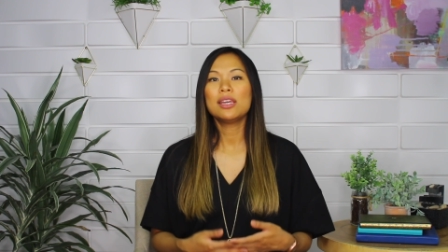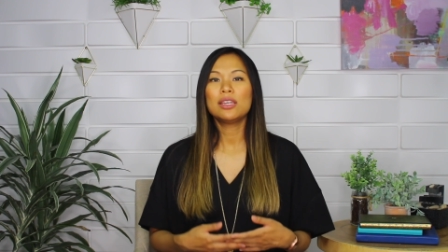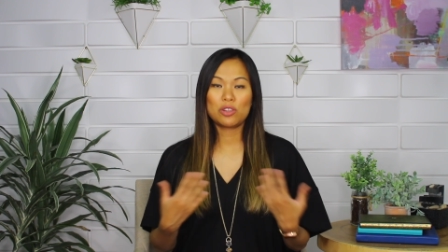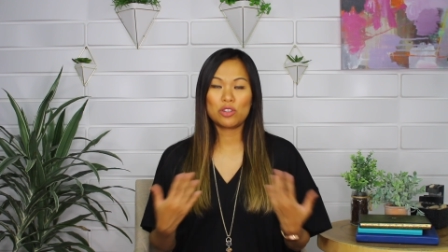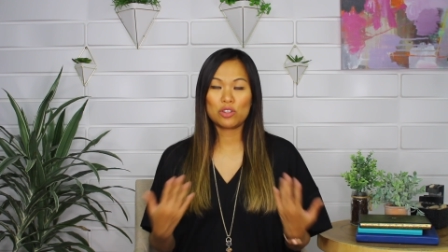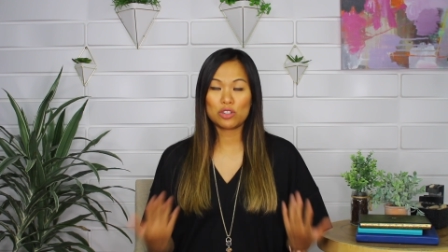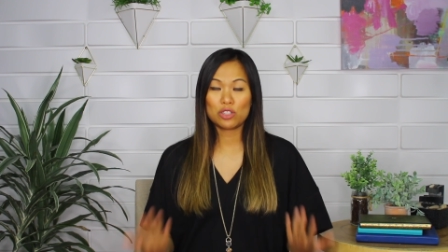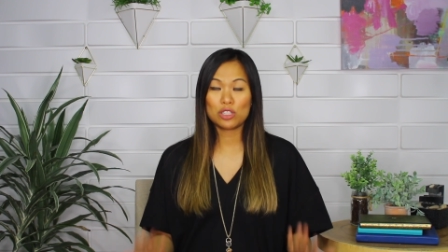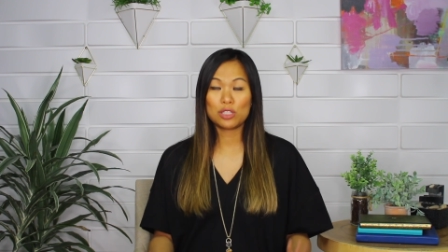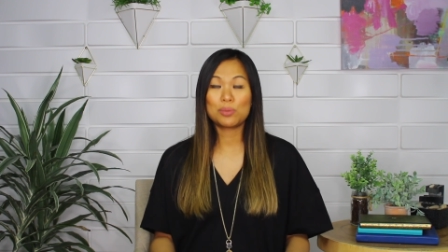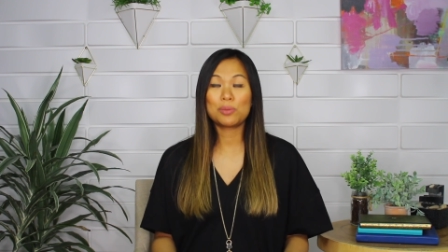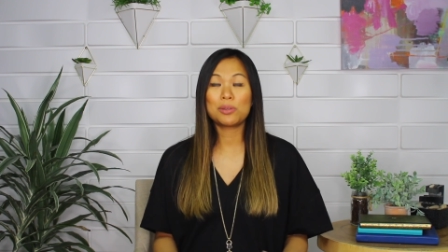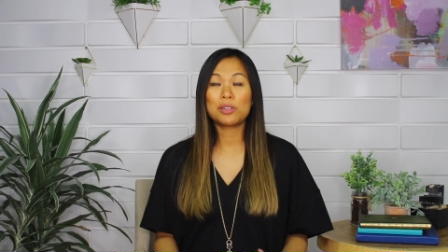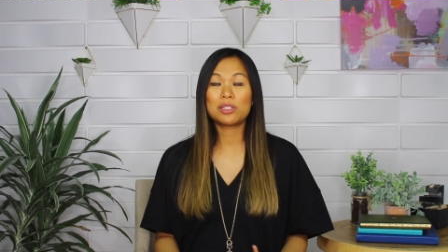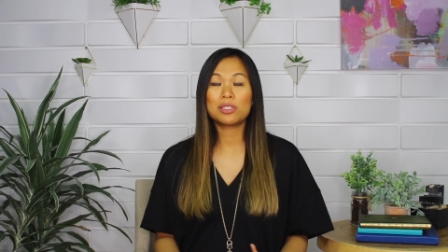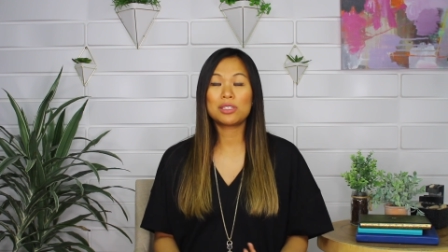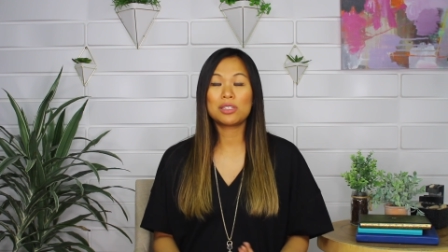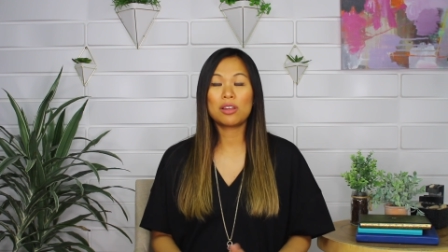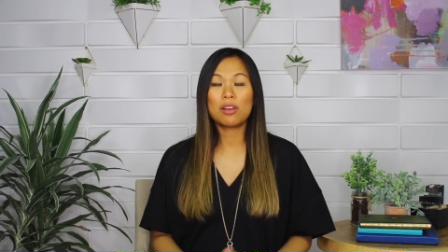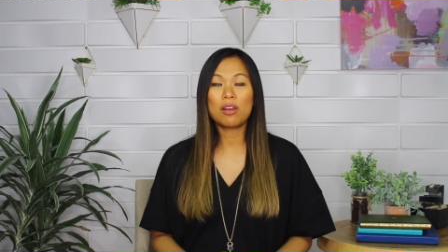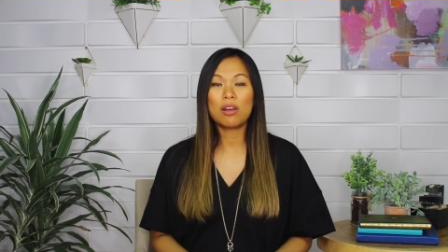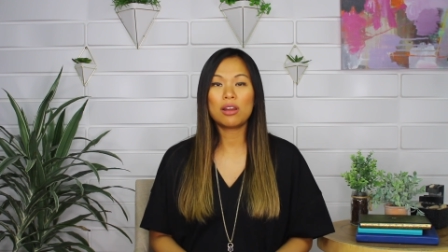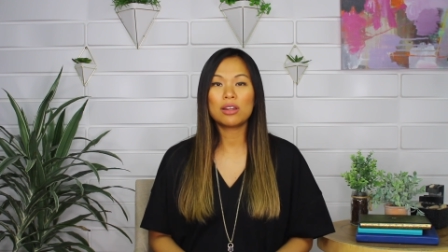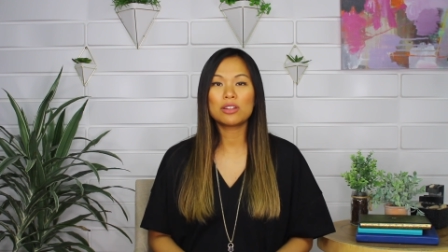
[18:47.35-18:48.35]
you're
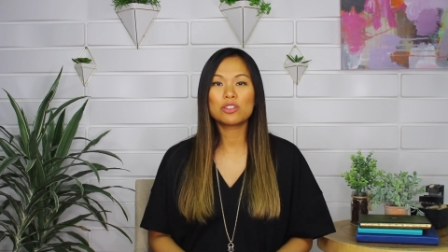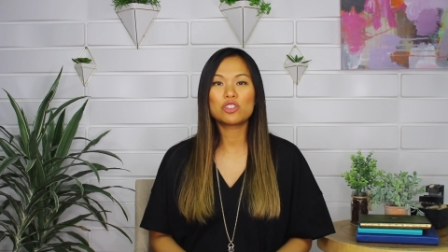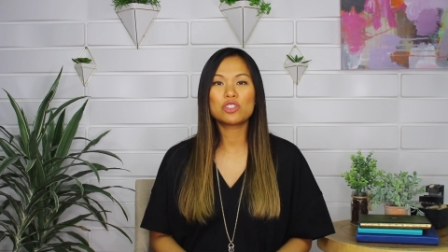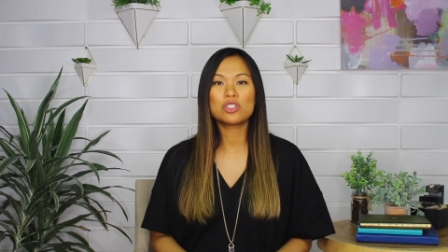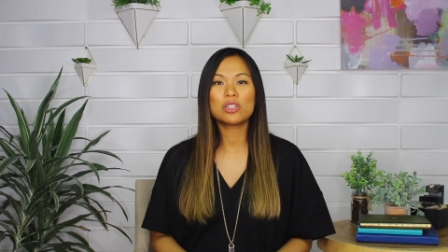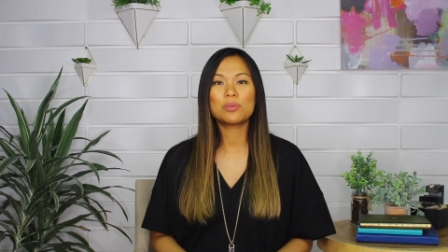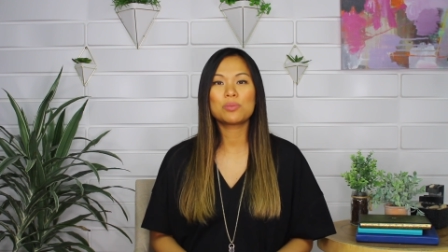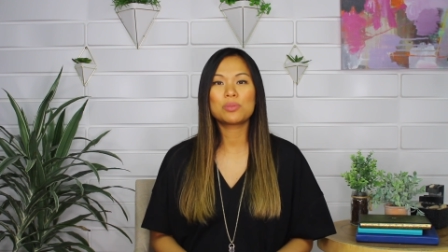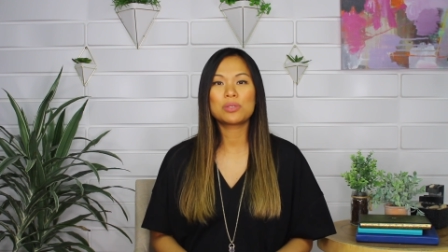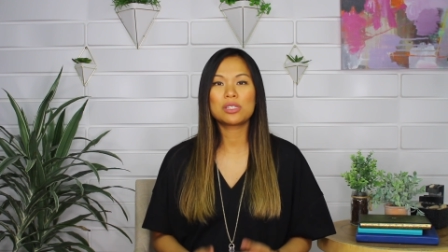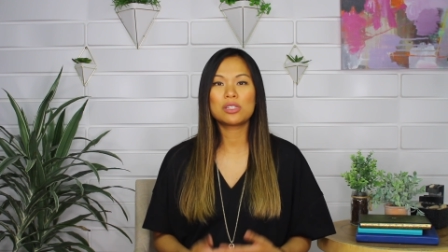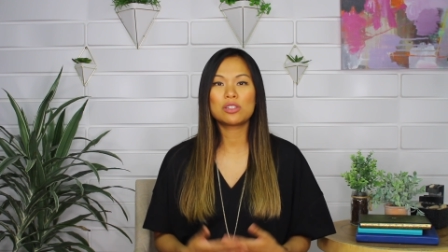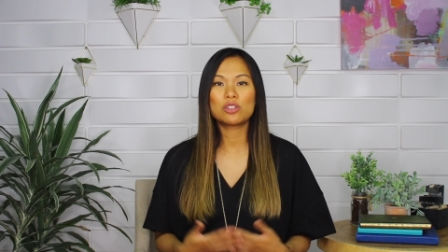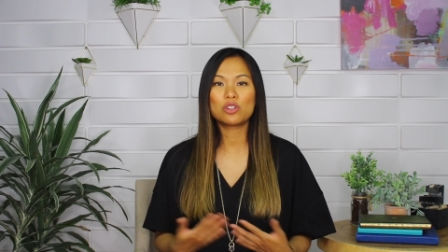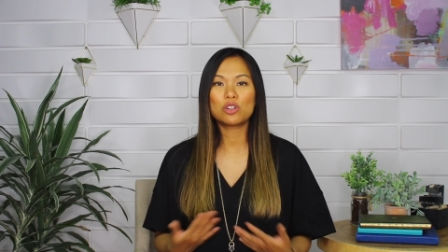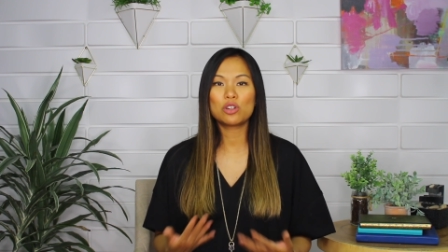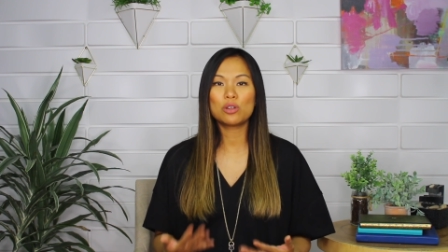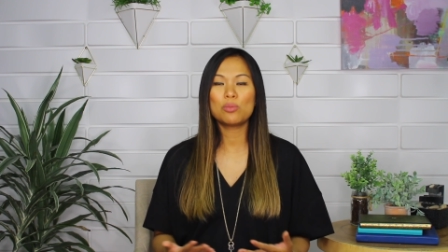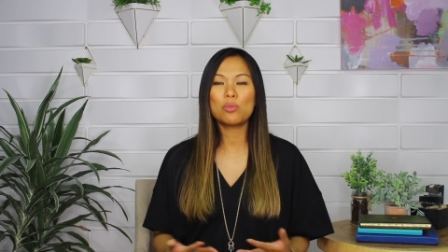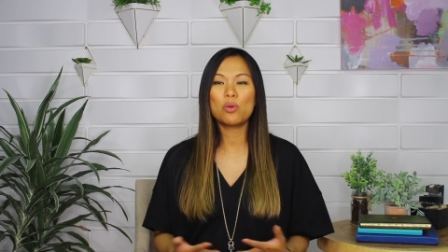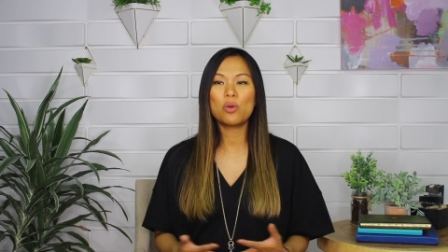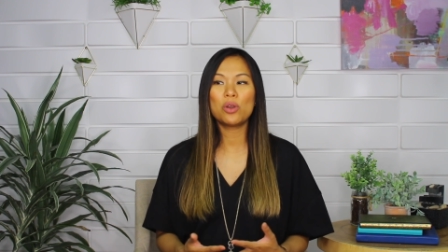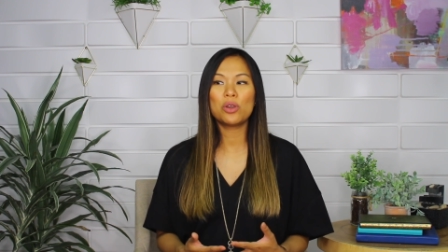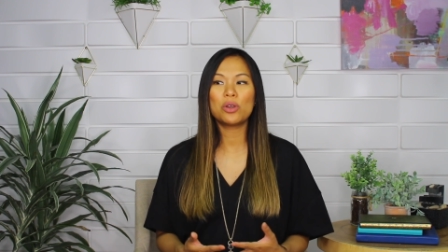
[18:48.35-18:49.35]
experiencing hardships and
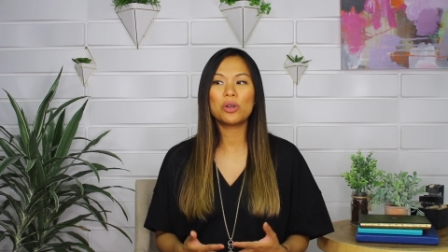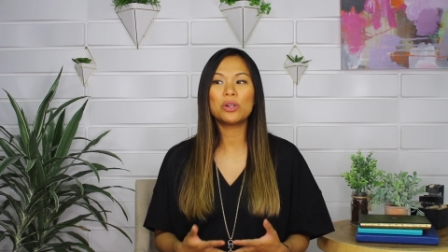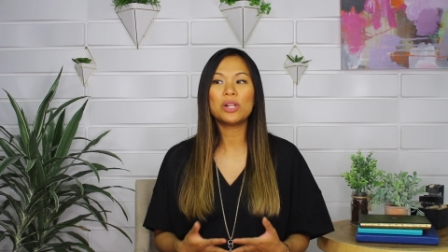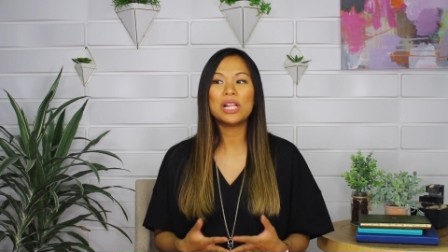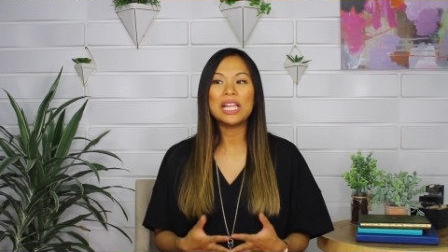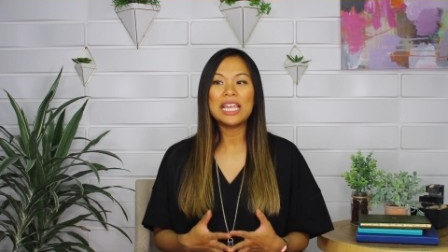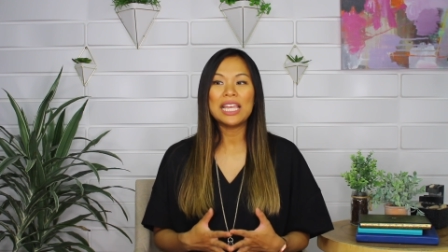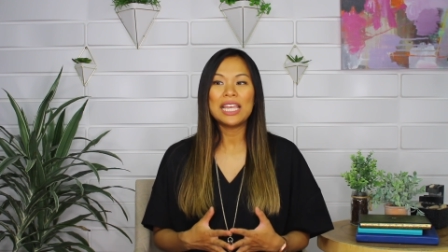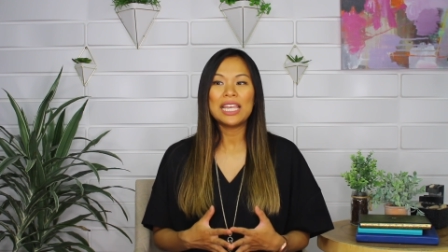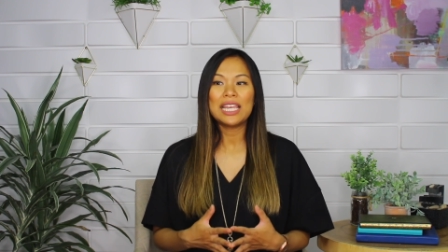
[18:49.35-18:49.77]
turmoil,